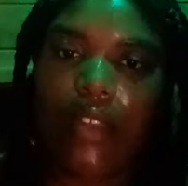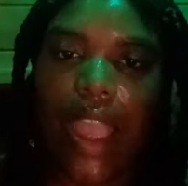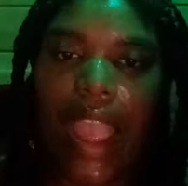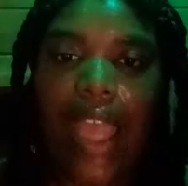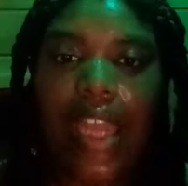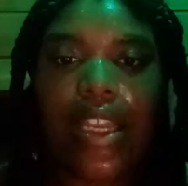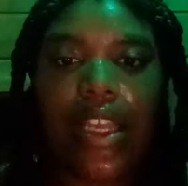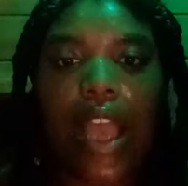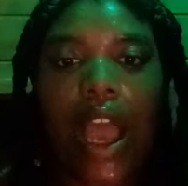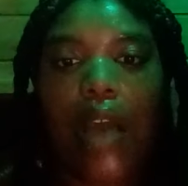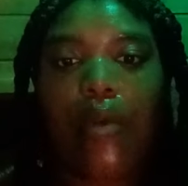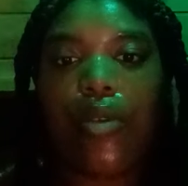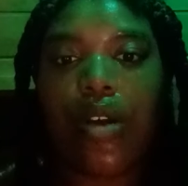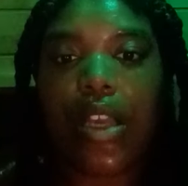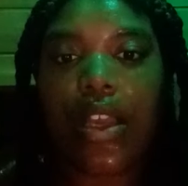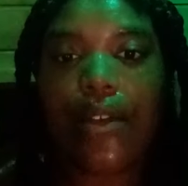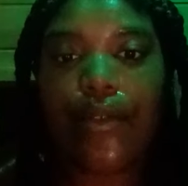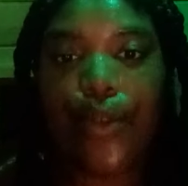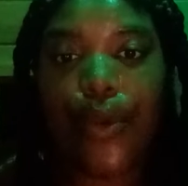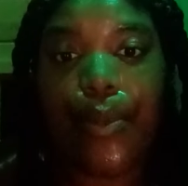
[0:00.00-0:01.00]
And God will
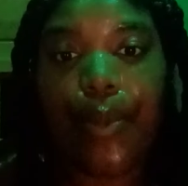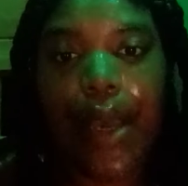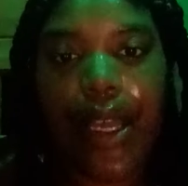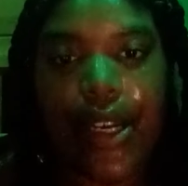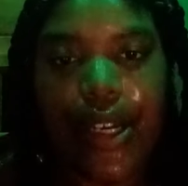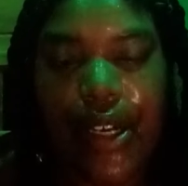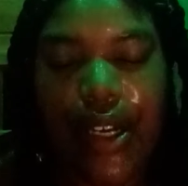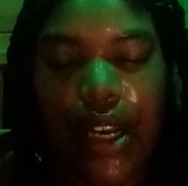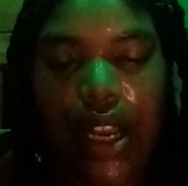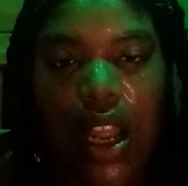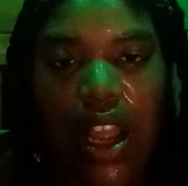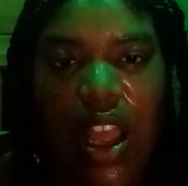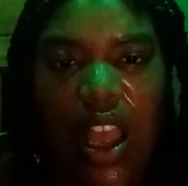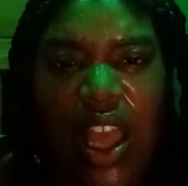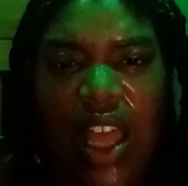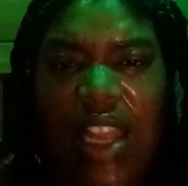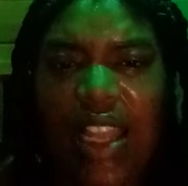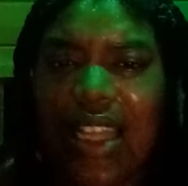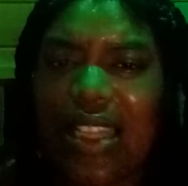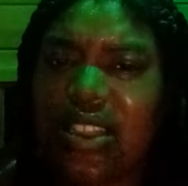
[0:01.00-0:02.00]
give you better.
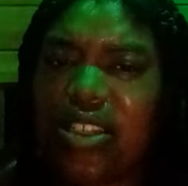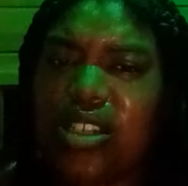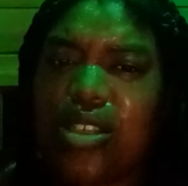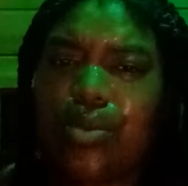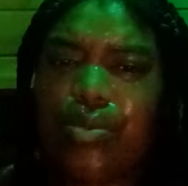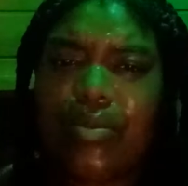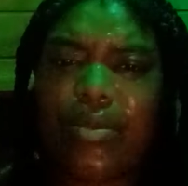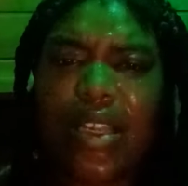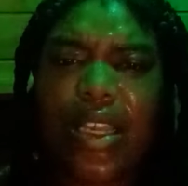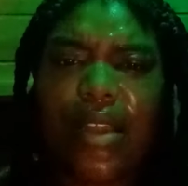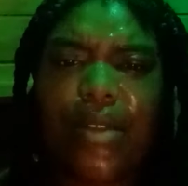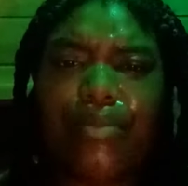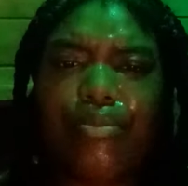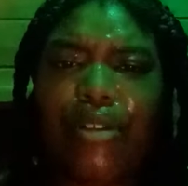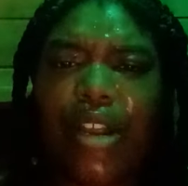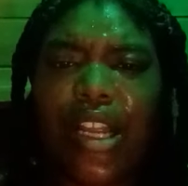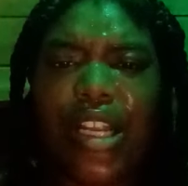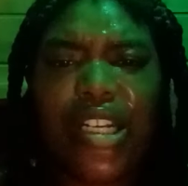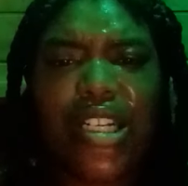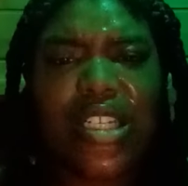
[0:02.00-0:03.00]
Like there's
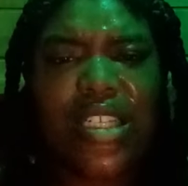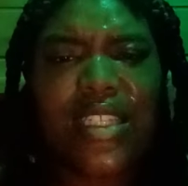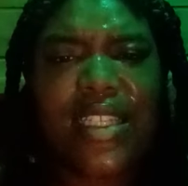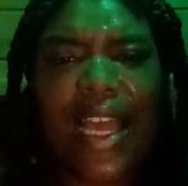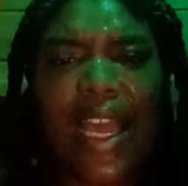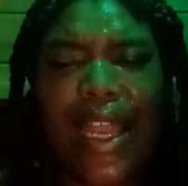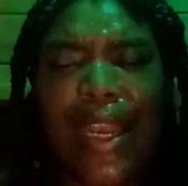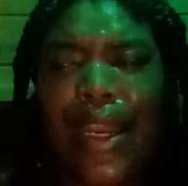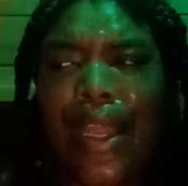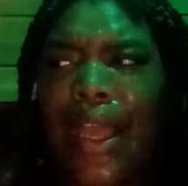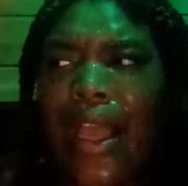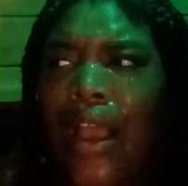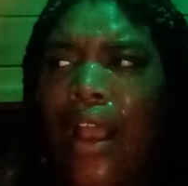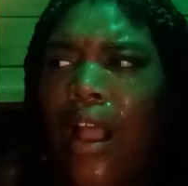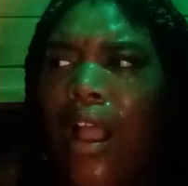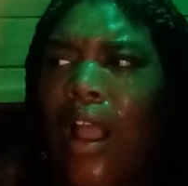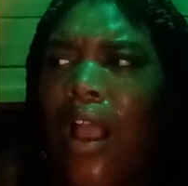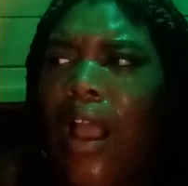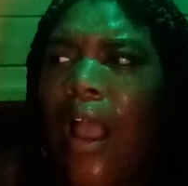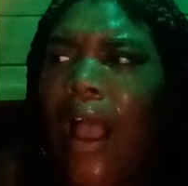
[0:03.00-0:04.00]
prayers that
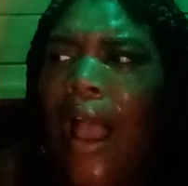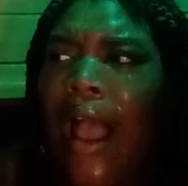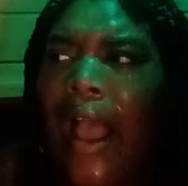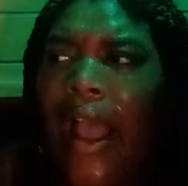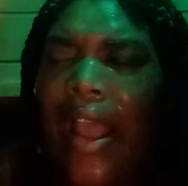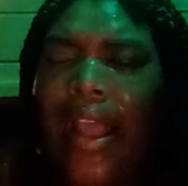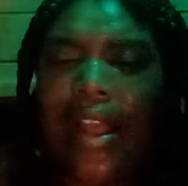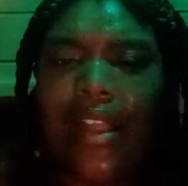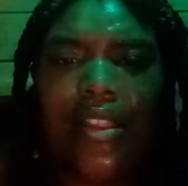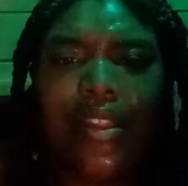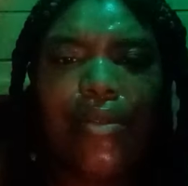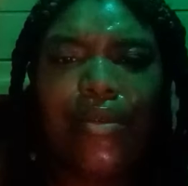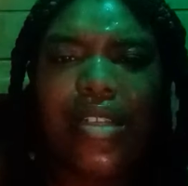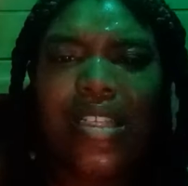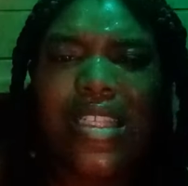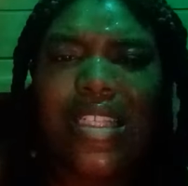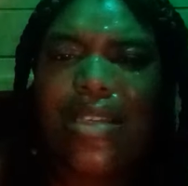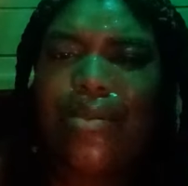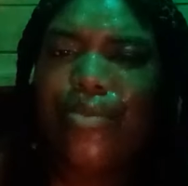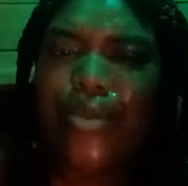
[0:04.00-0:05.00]
I there were
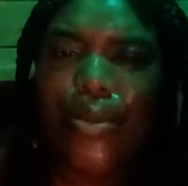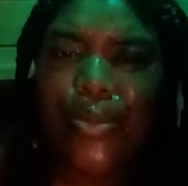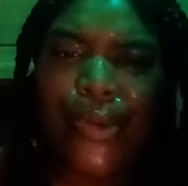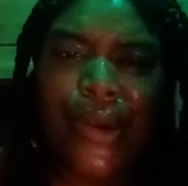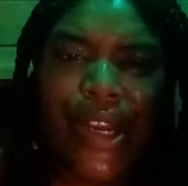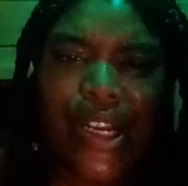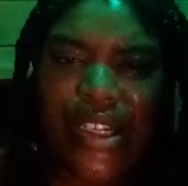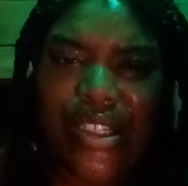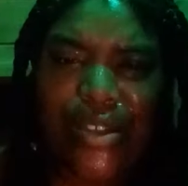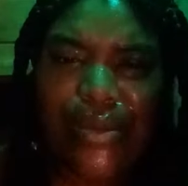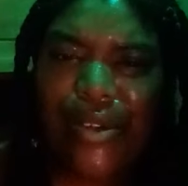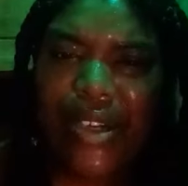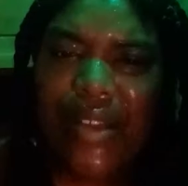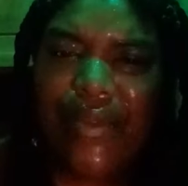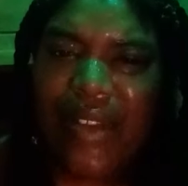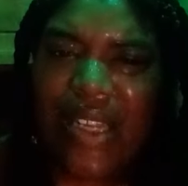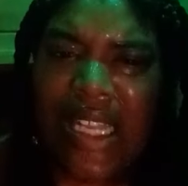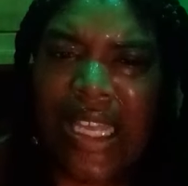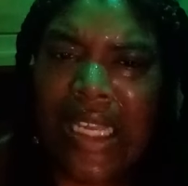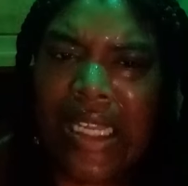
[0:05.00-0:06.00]
simple prayers. They weren't
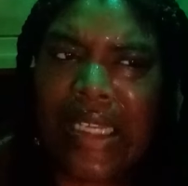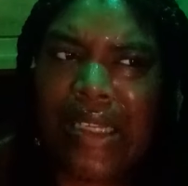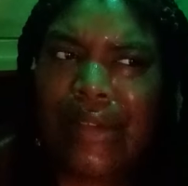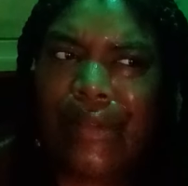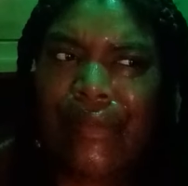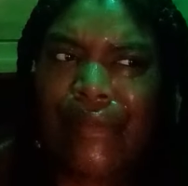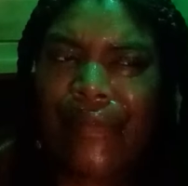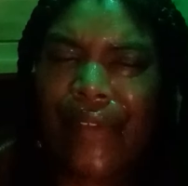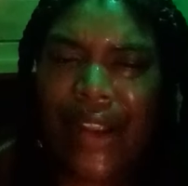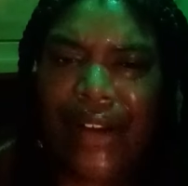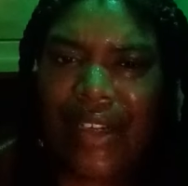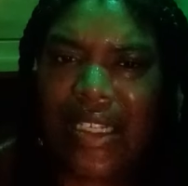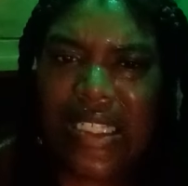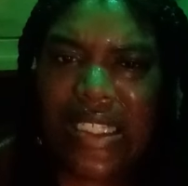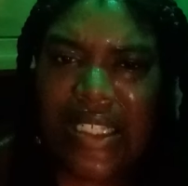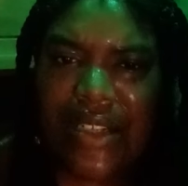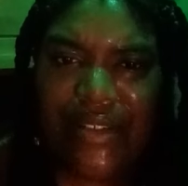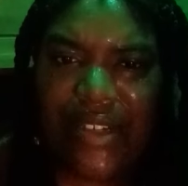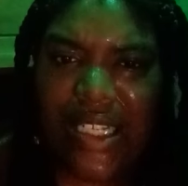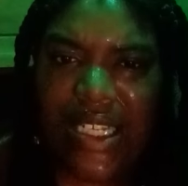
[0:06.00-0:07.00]
even like very
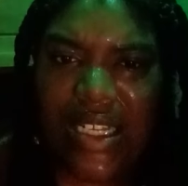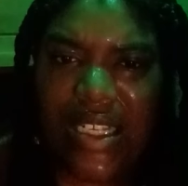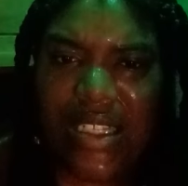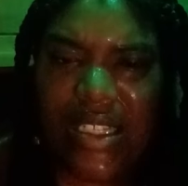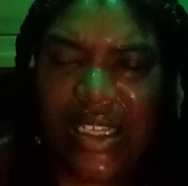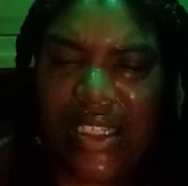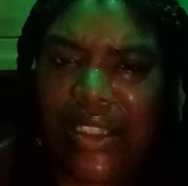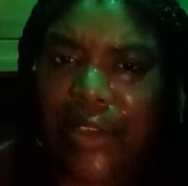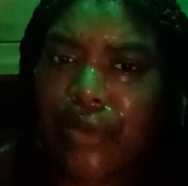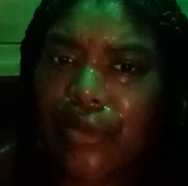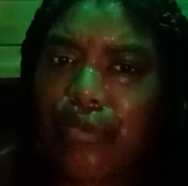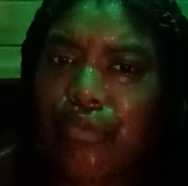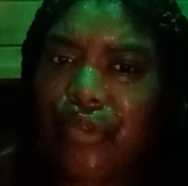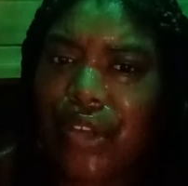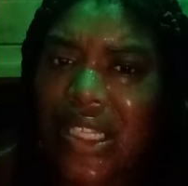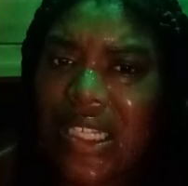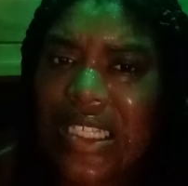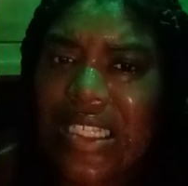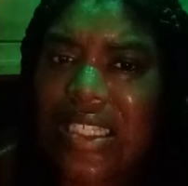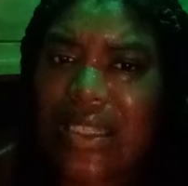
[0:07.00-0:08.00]
serious. Like they were
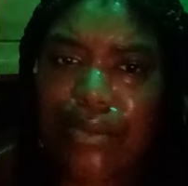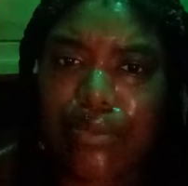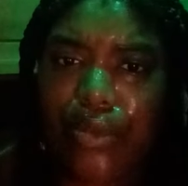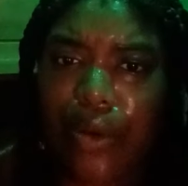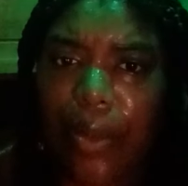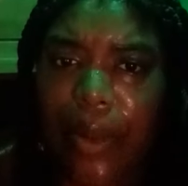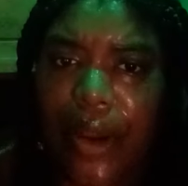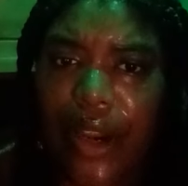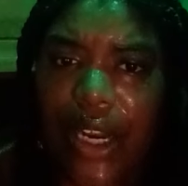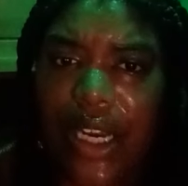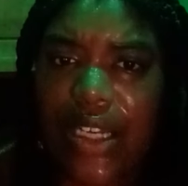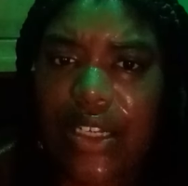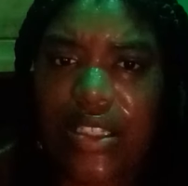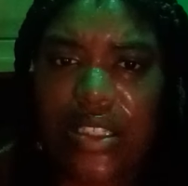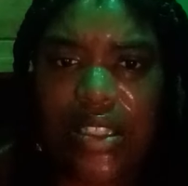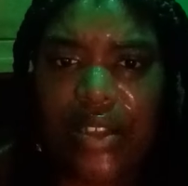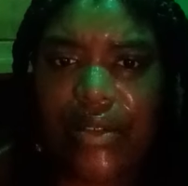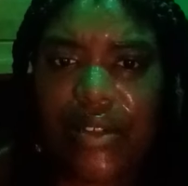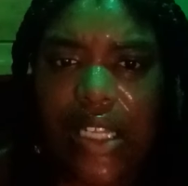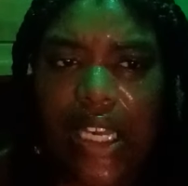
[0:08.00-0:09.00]
really simple
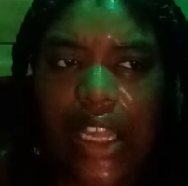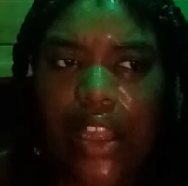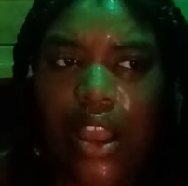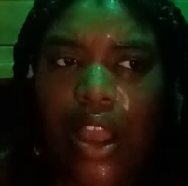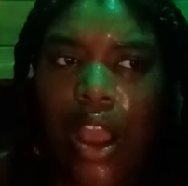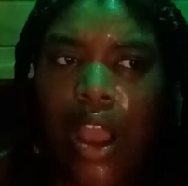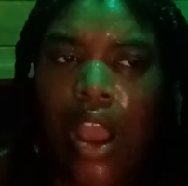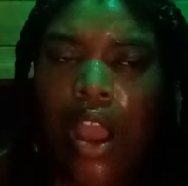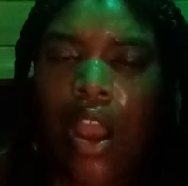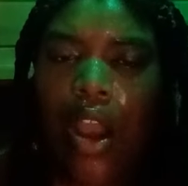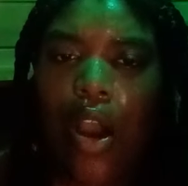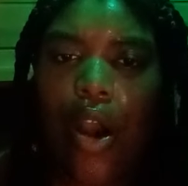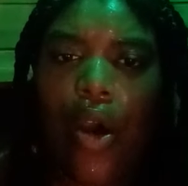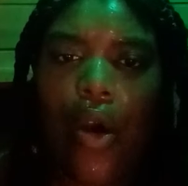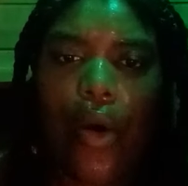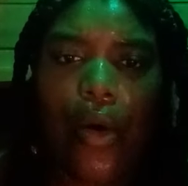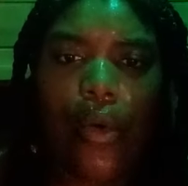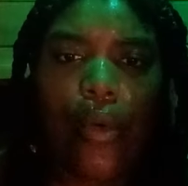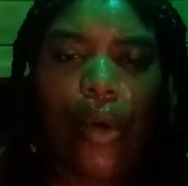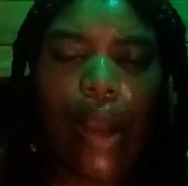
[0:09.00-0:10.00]
prayers. They were like,
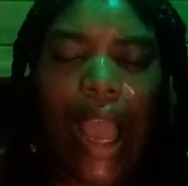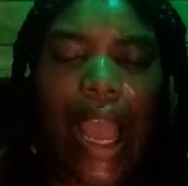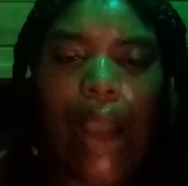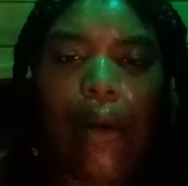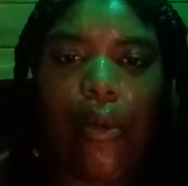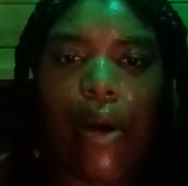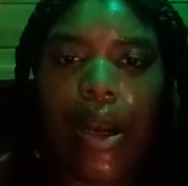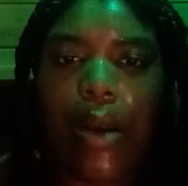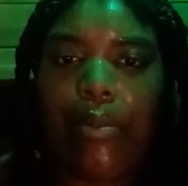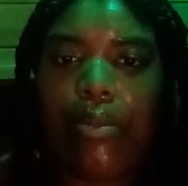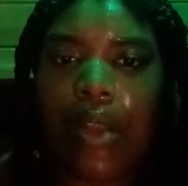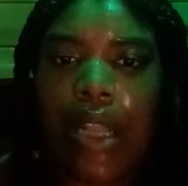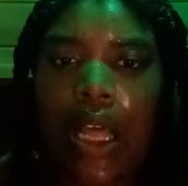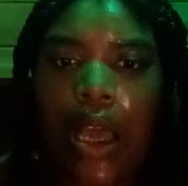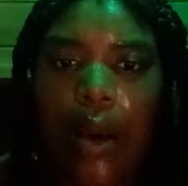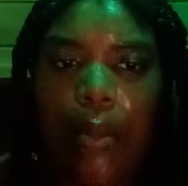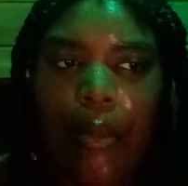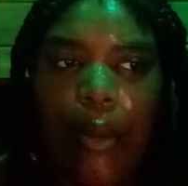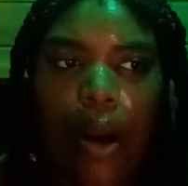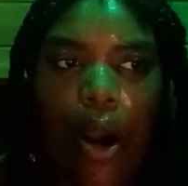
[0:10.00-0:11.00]
"Oh, I want a
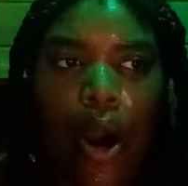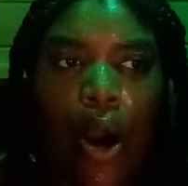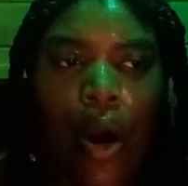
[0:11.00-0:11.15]
plum.